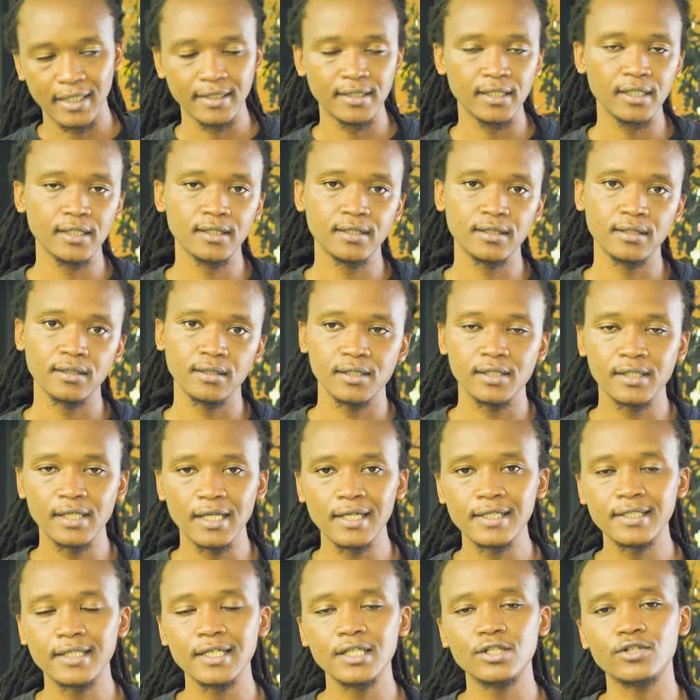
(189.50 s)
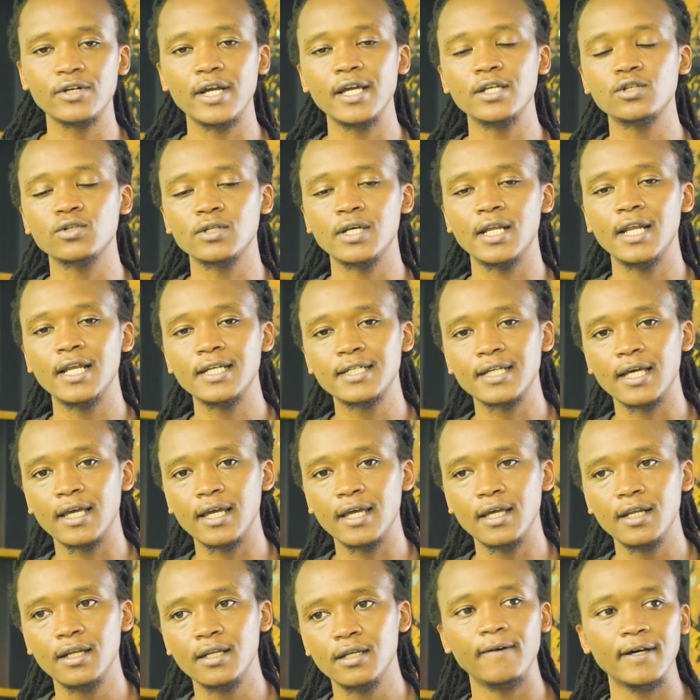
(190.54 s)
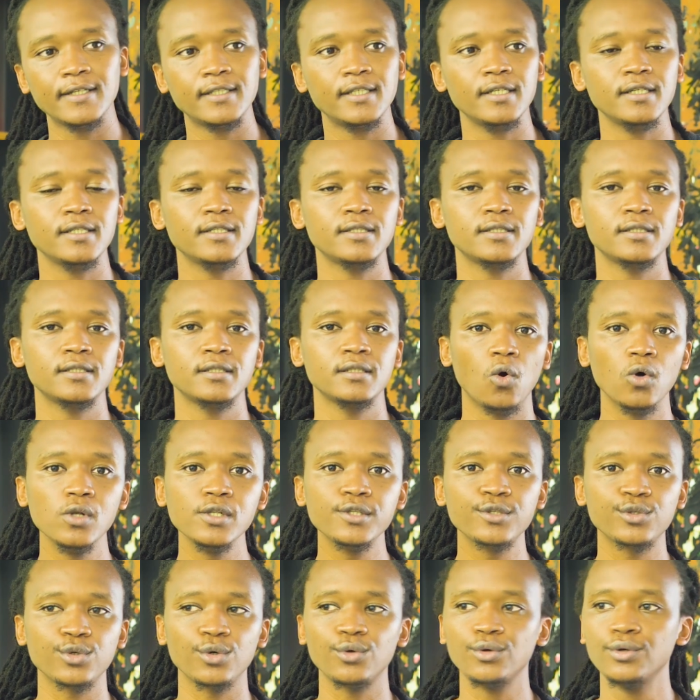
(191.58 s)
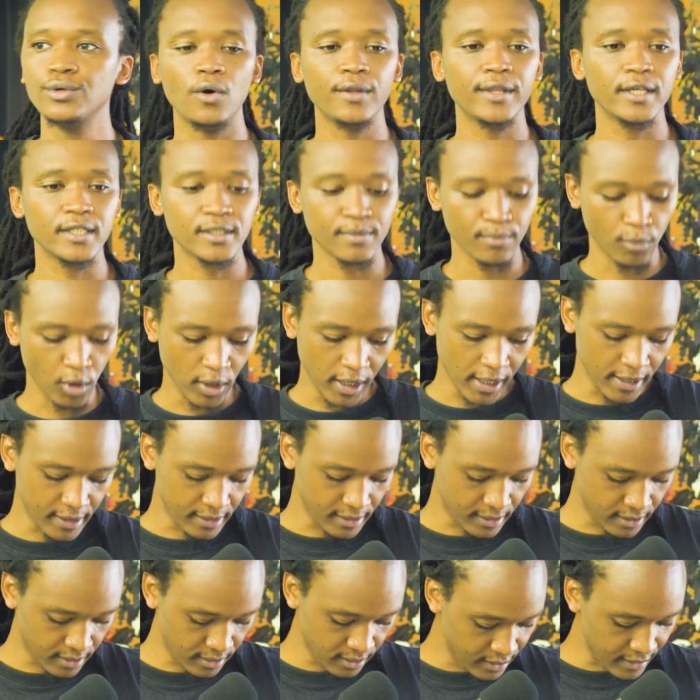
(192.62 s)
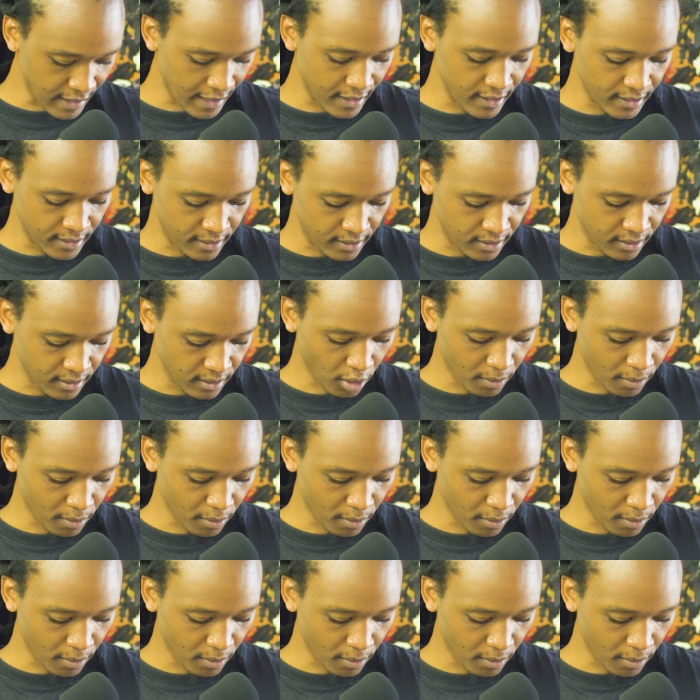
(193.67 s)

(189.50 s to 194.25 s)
Does it still sit right on a letterhead versus also on the smallest size,